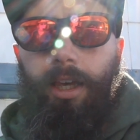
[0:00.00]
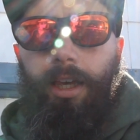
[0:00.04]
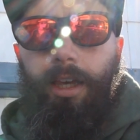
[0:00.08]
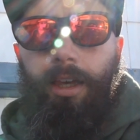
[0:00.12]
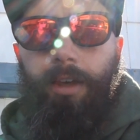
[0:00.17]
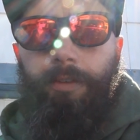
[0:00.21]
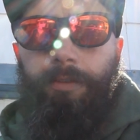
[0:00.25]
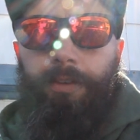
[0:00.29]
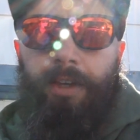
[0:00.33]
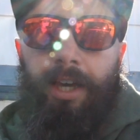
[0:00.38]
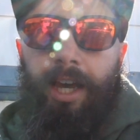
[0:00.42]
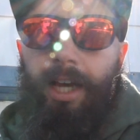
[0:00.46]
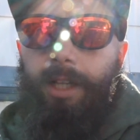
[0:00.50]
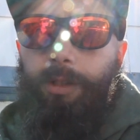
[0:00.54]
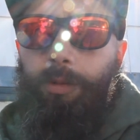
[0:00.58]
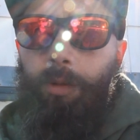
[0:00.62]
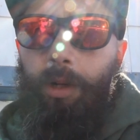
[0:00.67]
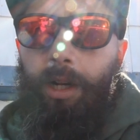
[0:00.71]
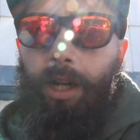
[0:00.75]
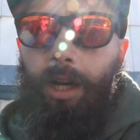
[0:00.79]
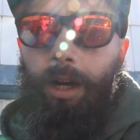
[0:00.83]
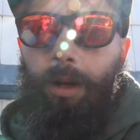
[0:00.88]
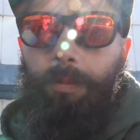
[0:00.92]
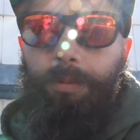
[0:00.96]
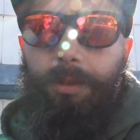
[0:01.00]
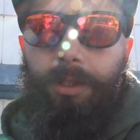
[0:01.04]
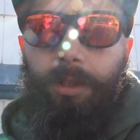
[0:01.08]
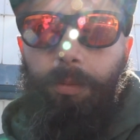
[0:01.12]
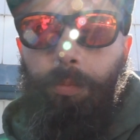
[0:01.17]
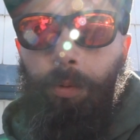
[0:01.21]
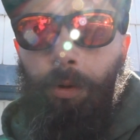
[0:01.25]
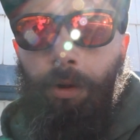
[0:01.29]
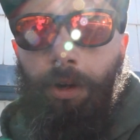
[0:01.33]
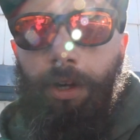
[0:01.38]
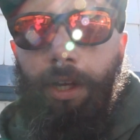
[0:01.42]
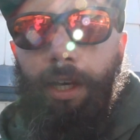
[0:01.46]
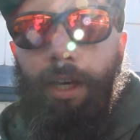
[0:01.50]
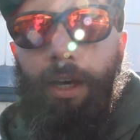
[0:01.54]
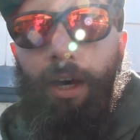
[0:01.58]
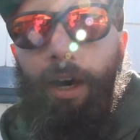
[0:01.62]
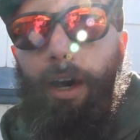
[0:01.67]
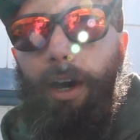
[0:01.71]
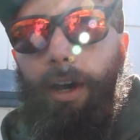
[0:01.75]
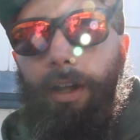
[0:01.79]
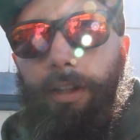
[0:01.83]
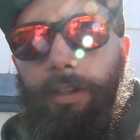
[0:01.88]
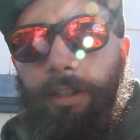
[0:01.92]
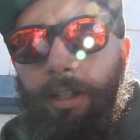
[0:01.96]
If you guys want to help support it,
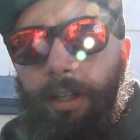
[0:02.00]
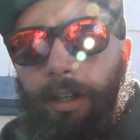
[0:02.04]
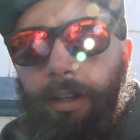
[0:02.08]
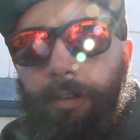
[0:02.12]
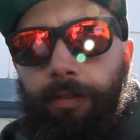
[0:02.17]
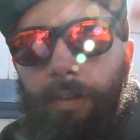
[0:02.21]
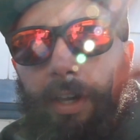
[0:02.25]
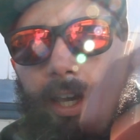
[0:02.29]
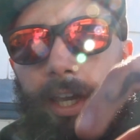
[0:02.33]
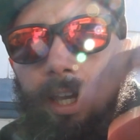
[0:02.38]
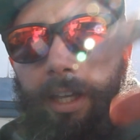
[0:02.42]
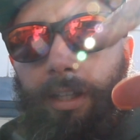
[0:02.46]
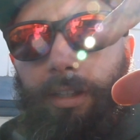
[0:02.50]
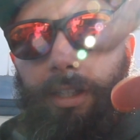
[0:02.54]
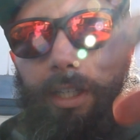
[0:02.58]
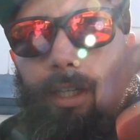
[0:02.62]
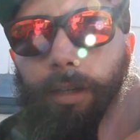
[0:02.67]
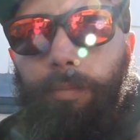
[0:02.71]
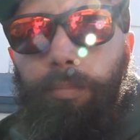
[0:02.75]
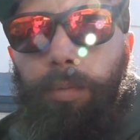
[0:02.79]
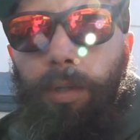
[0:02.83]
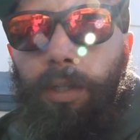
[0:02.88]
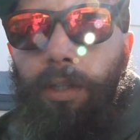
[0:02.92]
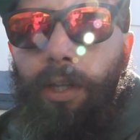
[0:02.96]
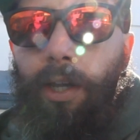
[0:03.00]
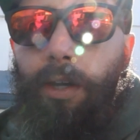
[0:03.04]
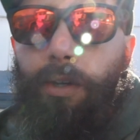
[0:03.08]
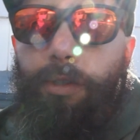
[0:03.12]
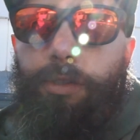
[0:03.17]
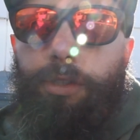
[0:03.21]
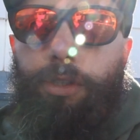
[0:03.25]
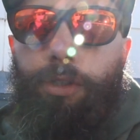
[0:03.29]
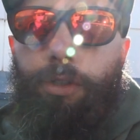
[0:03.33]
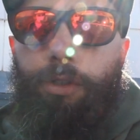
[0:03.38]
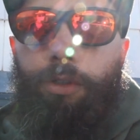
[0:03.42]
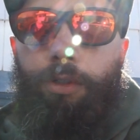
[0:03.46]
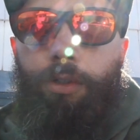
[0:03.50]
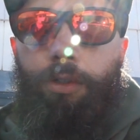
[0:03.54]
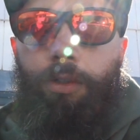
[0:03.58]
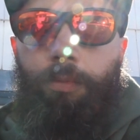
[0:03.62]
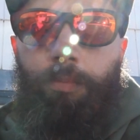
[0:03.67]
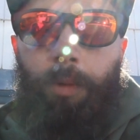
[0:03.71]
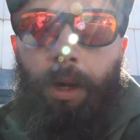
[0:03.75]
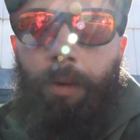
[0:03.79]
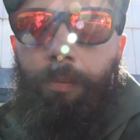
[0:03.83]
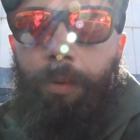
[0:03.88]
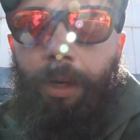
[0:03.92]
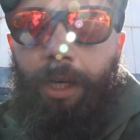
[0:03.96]
I'll leave a link below to
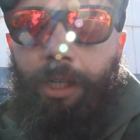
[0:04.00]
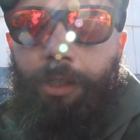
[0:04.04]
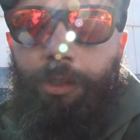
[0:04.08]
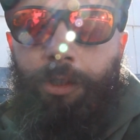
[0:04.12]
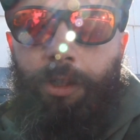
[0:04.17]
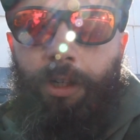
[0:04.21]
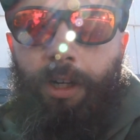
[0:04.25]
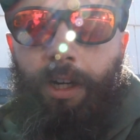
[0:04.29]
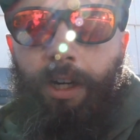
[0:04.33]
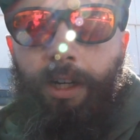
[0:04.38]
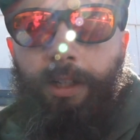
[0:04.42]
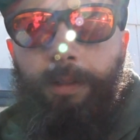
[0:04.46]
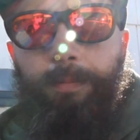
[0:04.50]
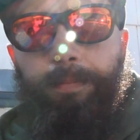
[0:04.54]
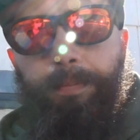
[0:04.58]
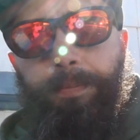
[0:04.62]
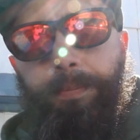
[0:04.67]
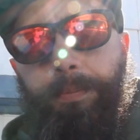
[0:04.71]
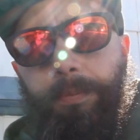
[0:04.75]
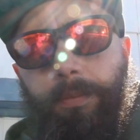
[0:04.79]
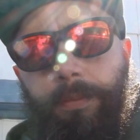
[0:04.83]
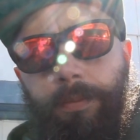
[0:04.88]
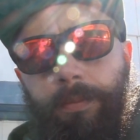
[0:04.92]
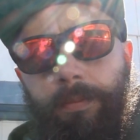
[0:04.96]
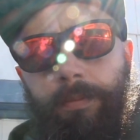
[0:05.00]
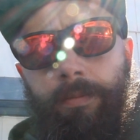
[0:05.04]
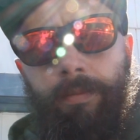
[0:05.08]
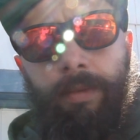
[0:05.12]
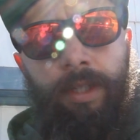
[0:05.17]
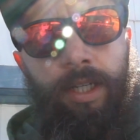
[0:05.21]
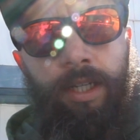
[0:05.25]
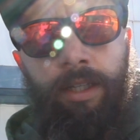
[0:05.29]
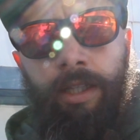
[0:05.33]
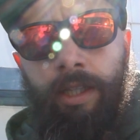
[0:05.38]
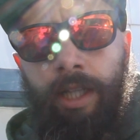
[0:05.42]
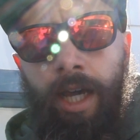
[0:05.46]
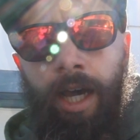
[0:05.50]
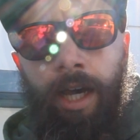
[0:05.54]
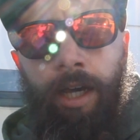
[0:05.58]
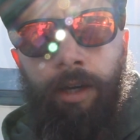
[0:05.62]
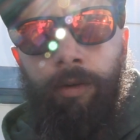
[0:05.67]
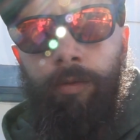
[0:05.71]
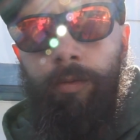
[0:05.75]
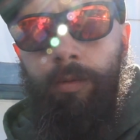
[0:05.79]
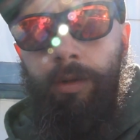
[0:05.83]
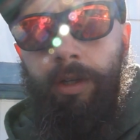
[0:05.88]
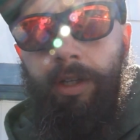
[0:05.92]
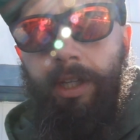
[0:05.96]
my Patreon, and that
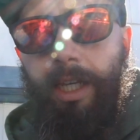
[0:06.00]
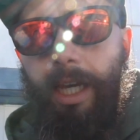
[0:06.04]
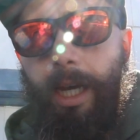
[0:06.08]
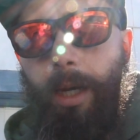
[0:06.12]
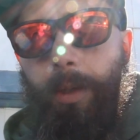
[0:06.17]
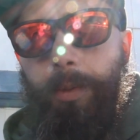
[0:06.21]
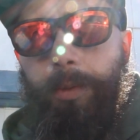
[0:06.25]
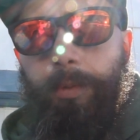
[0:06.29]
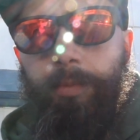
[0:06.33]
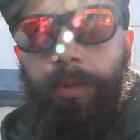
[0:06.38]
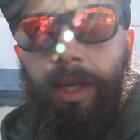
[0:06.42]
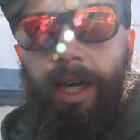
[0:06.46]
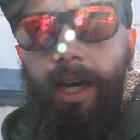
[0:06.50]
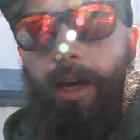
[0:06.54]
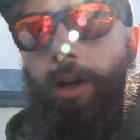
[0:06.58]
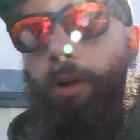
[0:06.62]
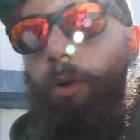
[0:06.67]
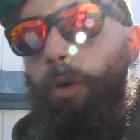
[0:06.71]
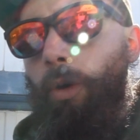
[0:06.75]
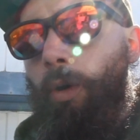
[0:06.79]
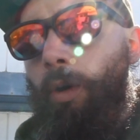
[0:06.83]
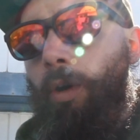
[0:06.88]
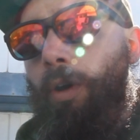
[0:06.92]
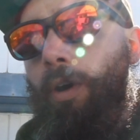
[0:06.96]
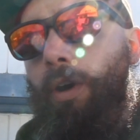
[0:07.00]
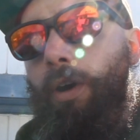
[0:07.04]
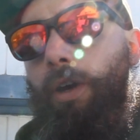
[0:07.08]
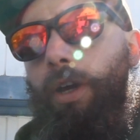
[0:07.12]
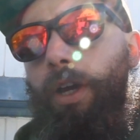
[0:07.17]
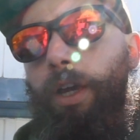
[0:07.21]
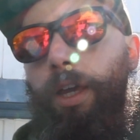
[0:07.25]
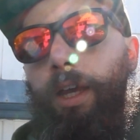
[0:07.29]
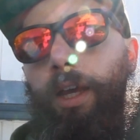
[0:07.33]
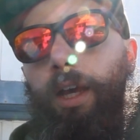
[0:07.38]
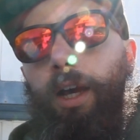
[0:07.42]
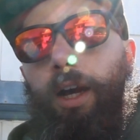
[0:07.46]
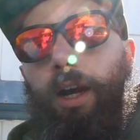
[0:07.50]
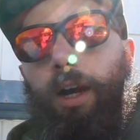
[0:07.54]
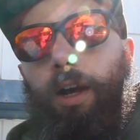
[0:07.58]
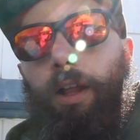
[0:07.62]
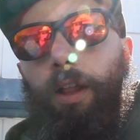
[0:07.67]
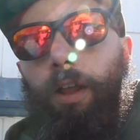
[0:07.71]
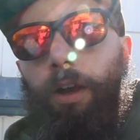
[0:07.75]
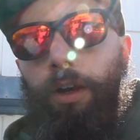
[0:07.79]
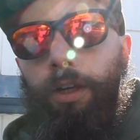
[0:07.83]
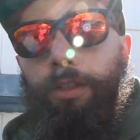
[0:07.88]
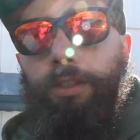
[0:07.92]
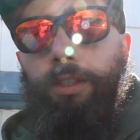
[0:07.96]
really helps me out, or I'll
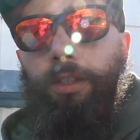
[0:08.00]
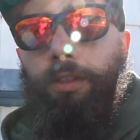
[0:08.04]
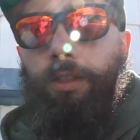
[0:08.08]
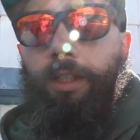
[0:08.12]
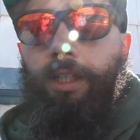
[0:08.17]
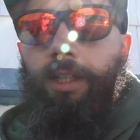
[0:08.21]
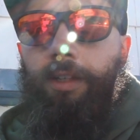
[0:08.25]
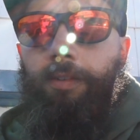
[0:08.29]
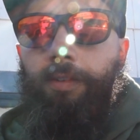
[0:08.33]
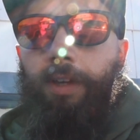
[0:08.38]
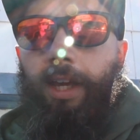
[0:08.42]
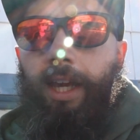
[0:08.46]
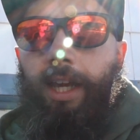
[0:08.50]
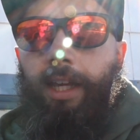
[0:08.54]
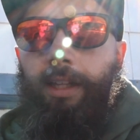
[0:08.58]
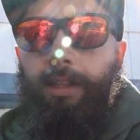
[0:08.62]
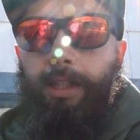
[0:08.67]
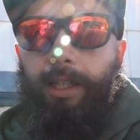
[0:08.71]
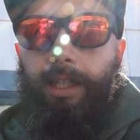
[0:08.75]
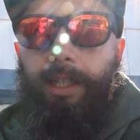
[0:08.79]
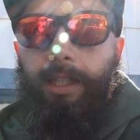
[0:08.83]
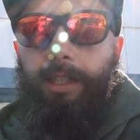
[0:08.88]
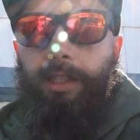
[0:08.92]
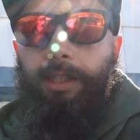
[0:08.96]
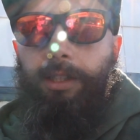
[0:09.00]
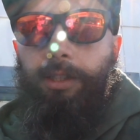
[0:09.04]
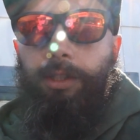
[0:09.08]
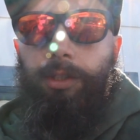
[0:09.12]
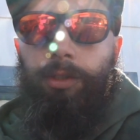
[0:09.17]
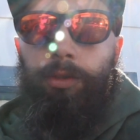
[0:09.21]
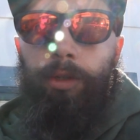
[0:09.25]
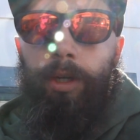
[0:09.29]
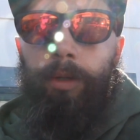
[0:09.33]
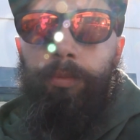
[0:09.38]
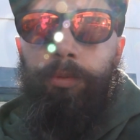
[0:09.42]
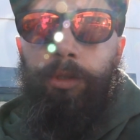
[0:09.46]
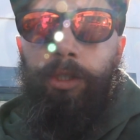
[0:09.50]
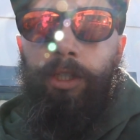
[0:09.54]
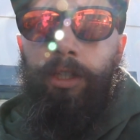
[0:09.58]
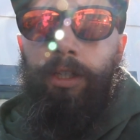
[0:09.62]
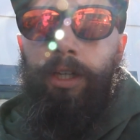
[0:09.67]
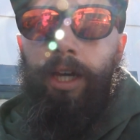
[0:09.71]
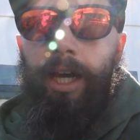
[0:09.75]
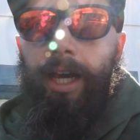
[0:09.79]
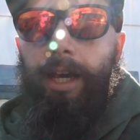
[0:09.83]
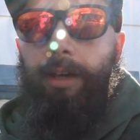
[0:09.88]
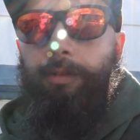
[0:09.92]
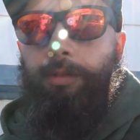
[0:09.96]
also leave a link in the
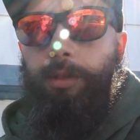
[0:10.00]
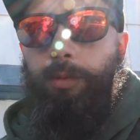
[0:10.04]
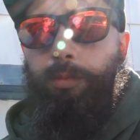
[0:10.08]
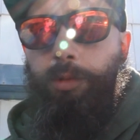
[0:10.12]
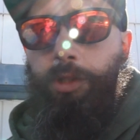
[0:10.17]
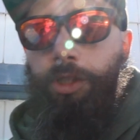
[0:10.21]
description. I have some